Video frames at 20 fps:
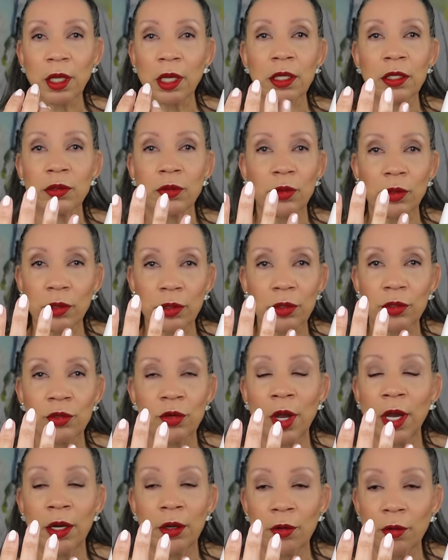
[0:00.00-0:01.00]
doesn't want
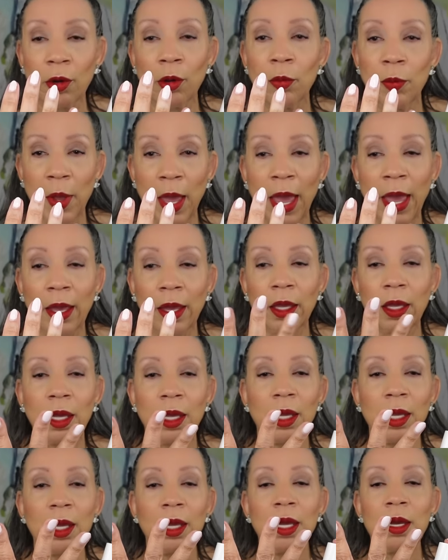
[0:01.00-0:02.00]
to try to grow back.
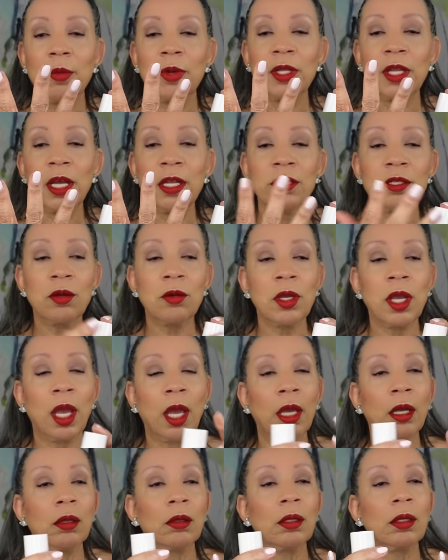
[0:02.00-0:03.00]
But that's
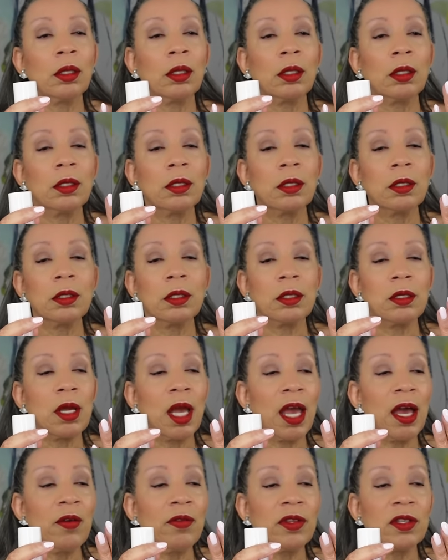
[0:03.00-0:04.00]
okay. You
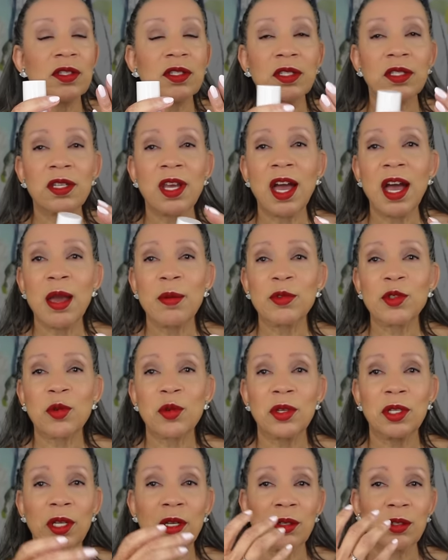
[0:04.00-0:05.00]
have those times
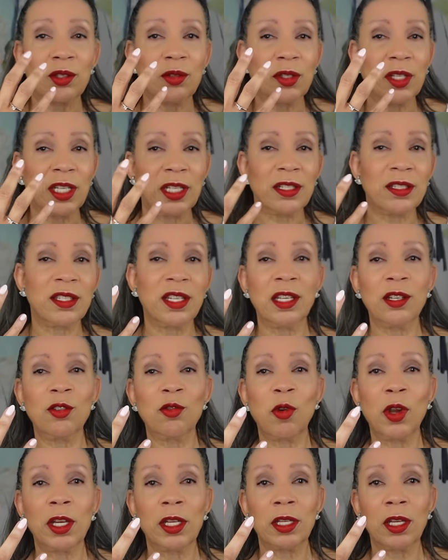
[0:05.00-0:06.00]
where there, you get 10
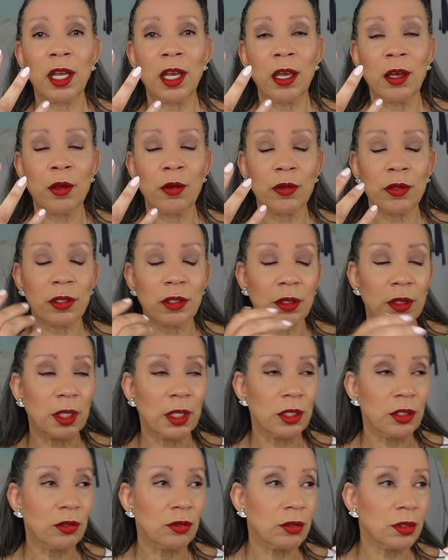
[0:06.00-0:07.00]
great nails and
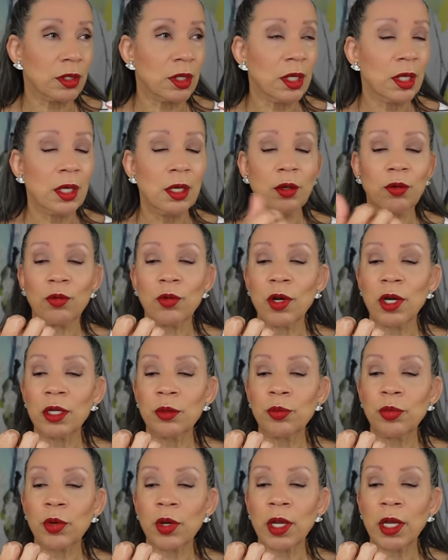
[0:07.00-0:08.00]
then you
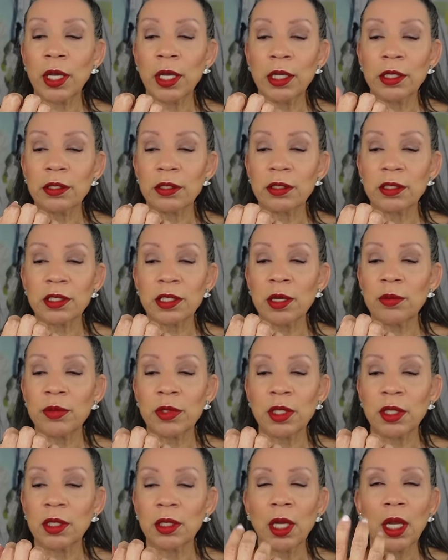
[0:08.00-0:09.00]
one breaks and
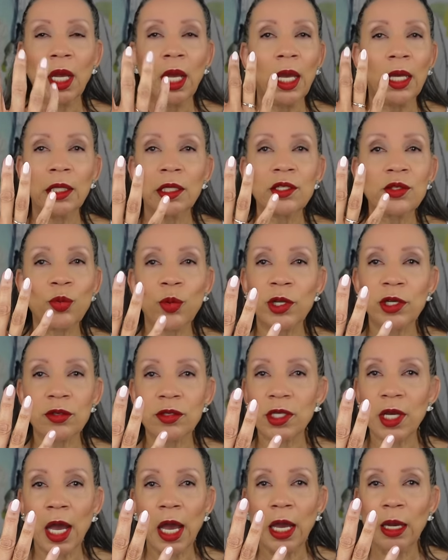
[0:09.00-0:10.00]
something. And it's
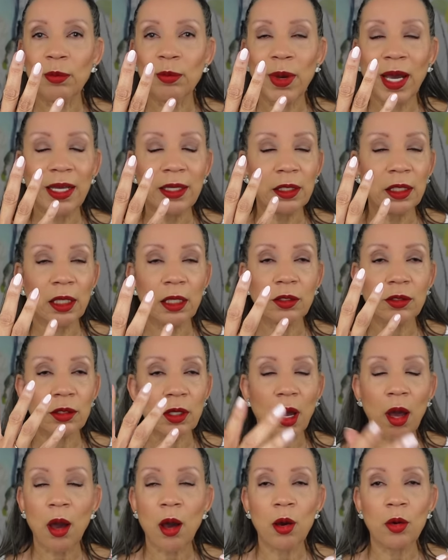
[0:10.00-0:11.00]
wintertime. My nails
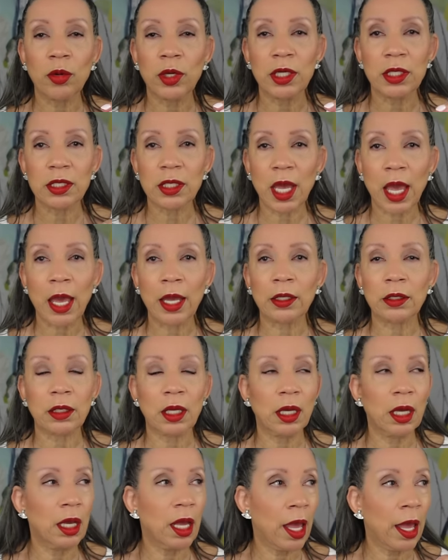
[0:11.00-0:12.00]
always act
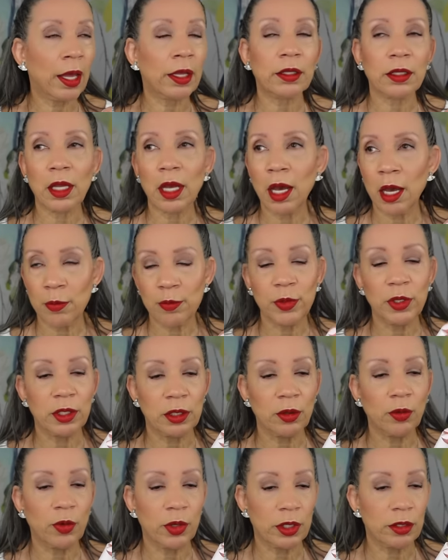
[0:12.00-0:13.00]
act up
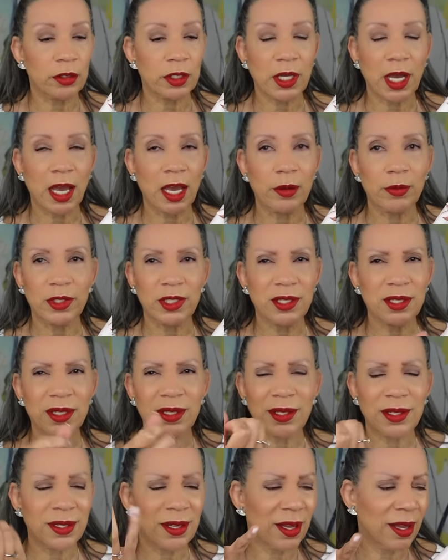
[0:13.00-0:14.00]
in the wintertime. It's
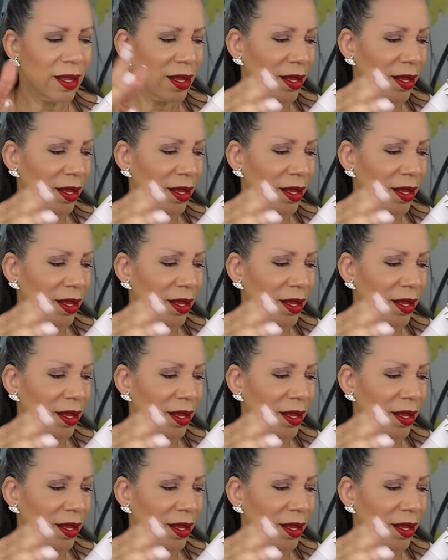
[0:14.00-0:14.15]
just,